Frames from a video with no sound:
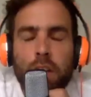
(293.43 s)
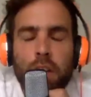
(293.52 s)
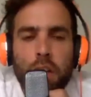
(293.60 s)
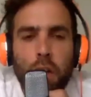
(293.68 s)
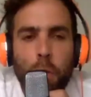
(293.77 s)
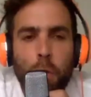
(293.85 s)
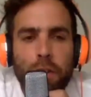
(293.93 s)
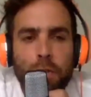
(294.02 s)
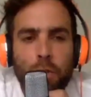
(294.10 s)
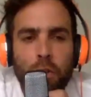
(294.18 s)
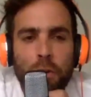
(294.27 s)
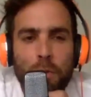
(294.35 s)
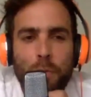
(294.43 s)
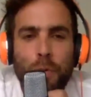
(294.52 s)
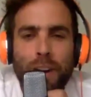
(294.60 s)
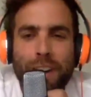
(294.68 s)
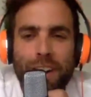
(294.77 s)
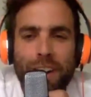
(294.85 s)
I won't do it.
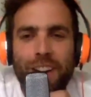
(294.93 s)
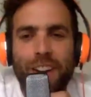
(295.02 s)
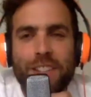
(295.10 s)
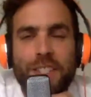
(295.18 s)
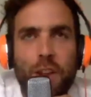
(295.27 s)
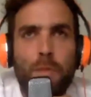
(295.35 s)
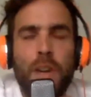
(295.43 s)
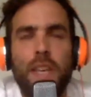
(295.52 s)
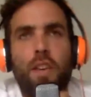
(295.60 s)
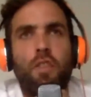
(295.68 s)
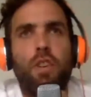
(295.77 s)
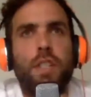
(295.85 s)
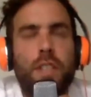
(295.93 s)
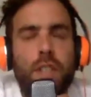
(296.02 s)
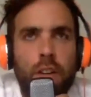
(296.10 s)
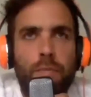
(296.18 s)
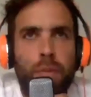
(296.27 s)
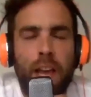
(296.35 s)
But so many guys that
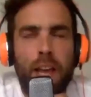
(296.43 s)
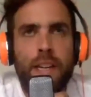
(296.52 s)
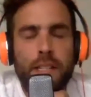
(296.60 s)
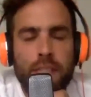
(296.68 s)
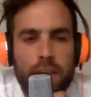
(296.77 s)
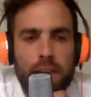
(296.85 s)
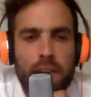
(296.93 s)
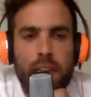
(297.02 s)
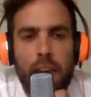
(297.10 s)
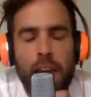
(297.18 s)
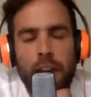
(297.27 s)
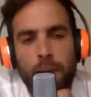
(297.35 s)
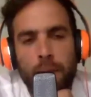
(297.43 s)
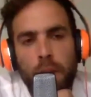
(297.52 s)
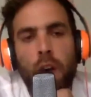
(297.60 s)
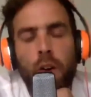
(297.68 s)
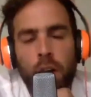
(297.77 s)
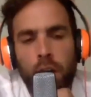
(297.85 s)
have played in Sydney end up
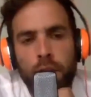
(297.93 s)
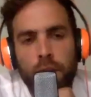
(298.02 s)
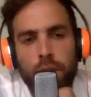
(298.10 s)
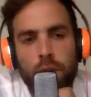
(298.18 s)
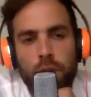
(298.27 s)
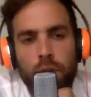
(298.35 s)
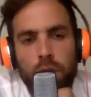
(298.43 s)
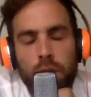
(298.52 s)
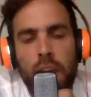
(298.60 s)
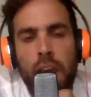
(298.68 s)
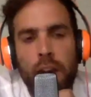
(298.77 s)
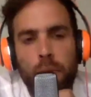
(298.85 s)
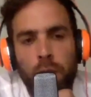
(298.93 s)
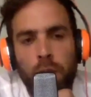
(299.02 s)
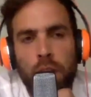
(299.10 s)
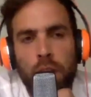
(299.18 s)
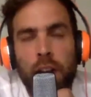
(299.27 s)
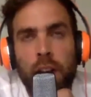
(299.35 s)
going over to
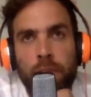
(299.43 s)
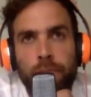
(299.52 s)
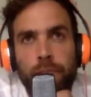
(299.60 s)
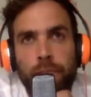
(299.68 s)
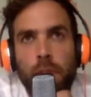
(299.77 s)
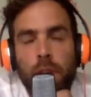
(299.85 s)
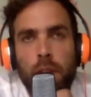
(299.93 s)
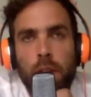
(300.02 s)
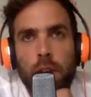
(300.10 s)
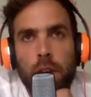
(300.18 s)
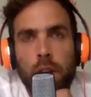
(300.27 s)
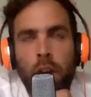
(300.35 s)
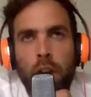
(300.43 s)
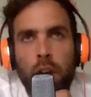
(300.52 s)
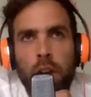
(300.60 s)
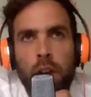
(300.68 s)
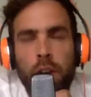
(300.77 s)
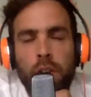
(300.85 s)
Canterbury, and like
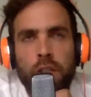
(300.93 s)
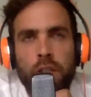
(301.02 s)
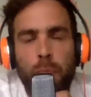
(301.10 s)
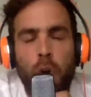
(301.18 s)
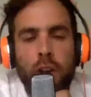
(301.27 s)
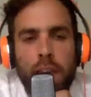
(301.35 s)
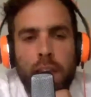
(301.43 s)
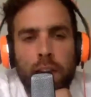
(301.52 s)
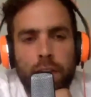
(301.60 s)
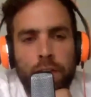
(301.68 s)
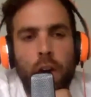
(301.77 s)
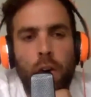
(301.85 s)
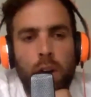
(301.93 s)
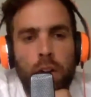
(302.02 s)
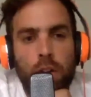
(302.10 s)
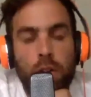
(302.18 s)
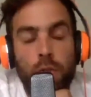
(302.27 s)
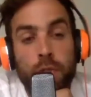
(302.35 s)
I used Mikey
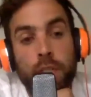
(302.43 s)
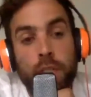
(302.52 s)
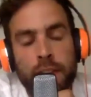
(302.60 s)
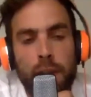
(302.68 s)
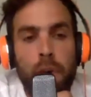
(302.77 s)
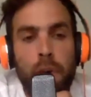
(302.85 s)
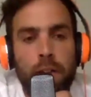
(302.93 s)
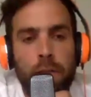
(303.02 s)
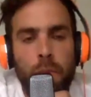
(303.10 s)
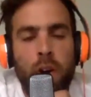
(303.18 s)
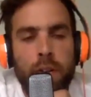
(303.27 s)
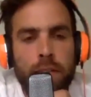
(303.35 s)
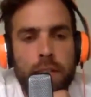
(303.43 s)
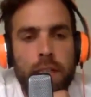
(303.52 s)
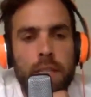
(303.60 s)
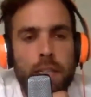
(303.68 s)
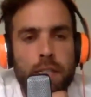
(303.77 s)
Alatoa, who was a teammate of mine in Sydney, as an